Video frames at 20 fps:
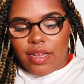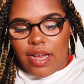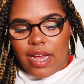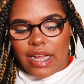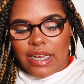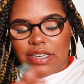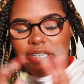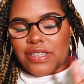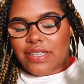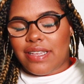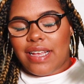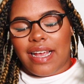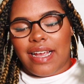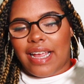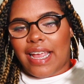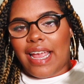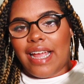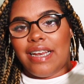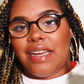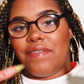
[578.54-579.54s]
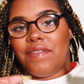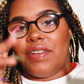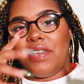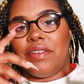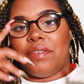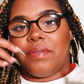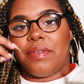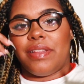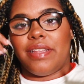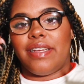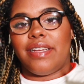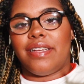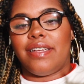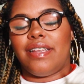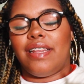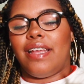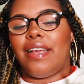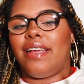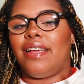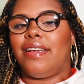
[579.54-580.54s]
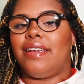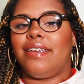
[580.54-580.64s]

I can't even deal with it. Like,